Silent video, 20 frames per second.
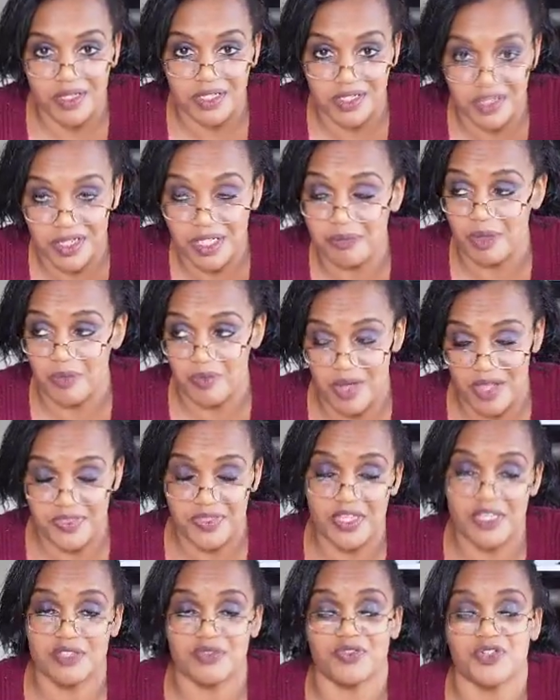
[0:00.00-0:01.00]
and good, but one
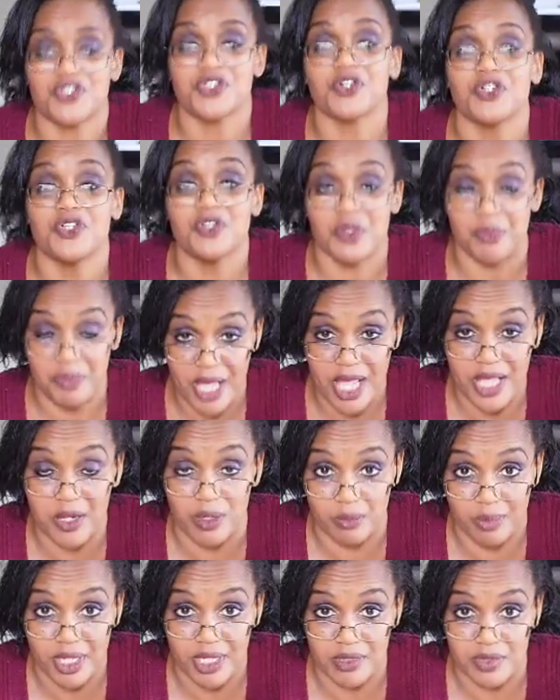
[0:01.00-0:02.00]
thing's for sure, you can pay
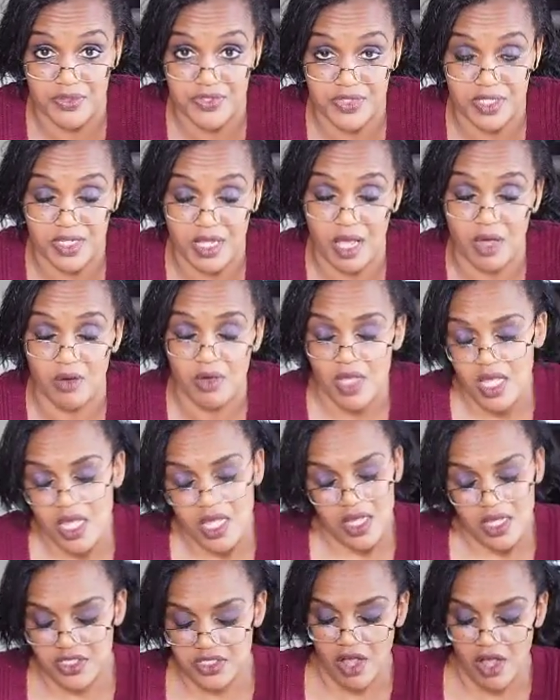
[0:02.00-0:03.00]
your bills,
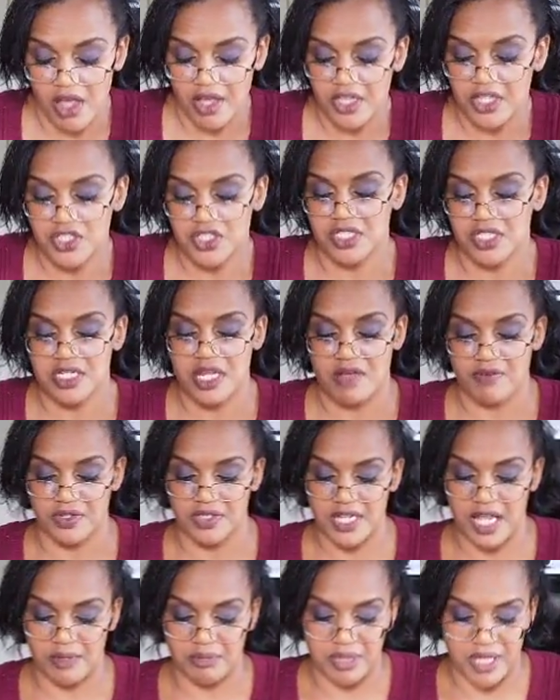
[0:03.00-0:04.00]
Stalking should
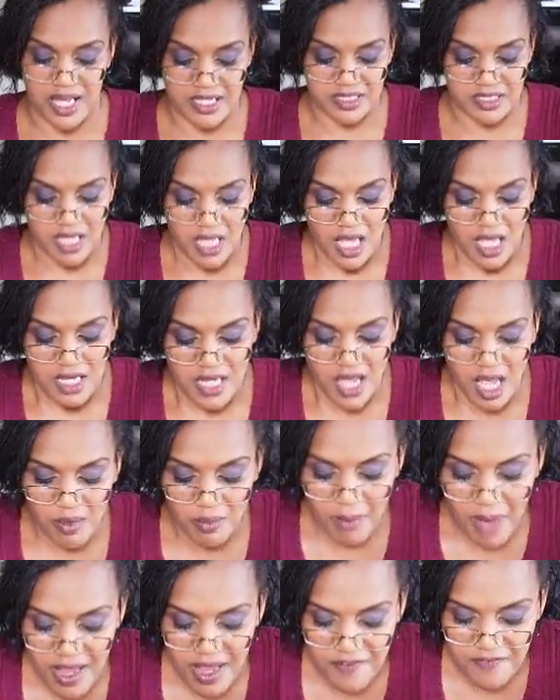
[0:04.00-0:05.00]
never take place. Now,
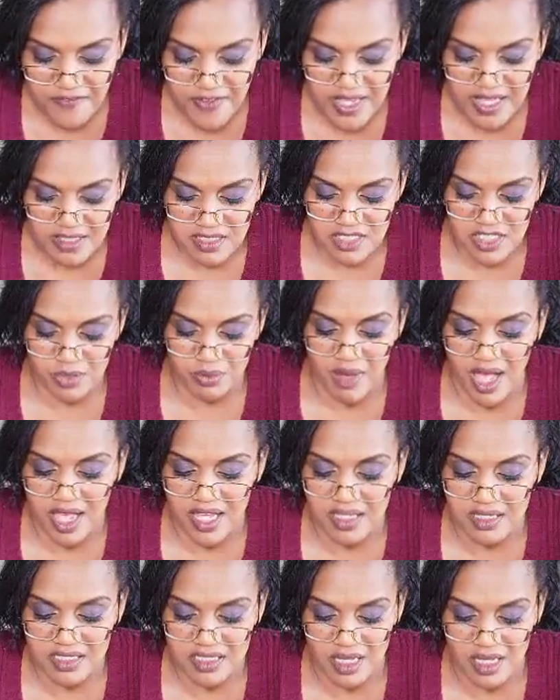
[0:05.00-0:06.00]
my offense to
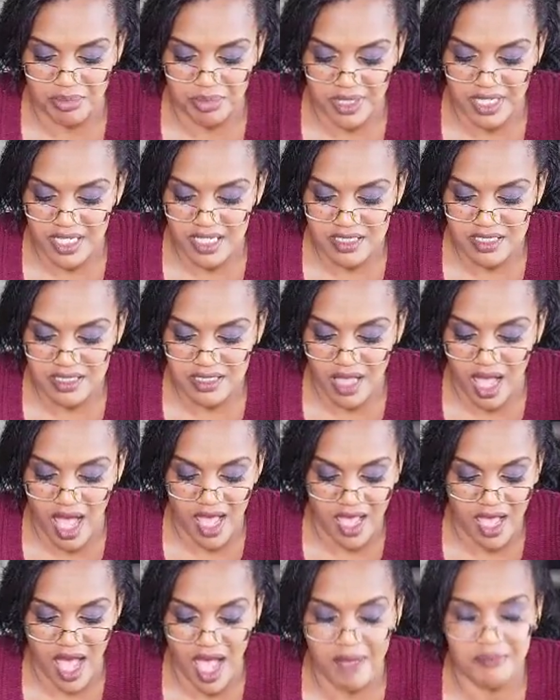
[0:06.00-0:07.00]
my siblings,
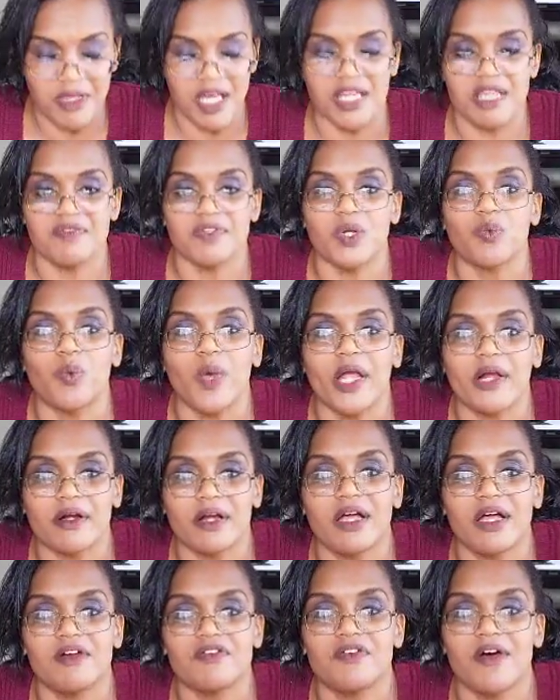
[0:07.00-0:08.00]
I'm not even
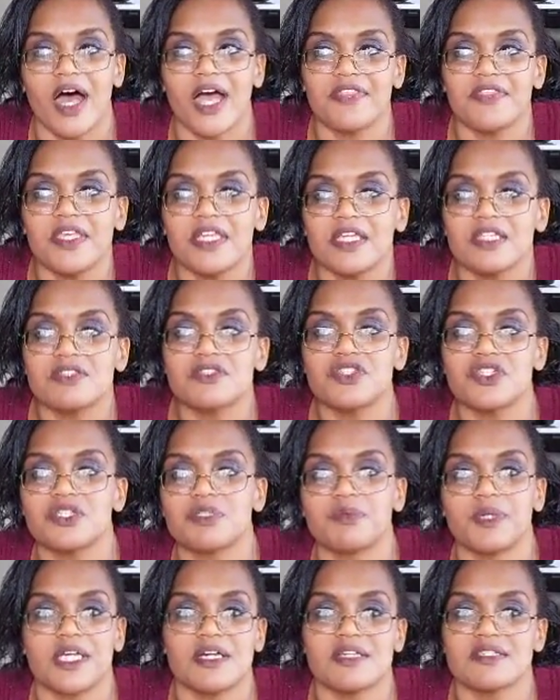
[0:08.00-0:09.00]
aware of. I think it's just
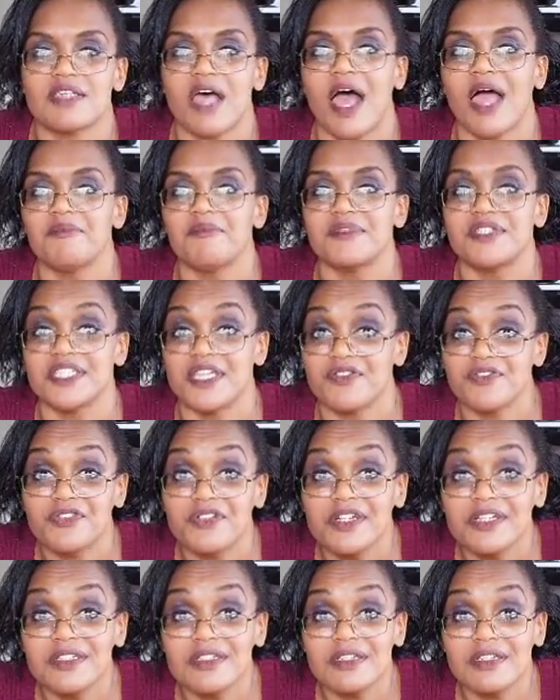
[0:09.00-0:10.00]
because I'm
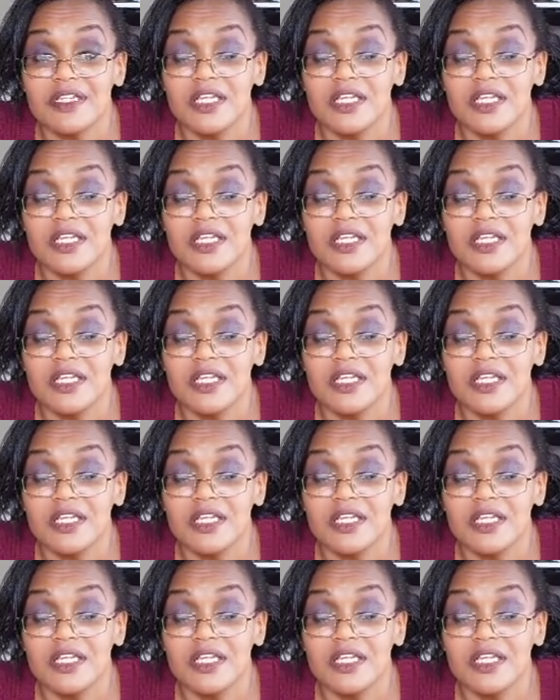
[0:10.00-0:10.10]
different,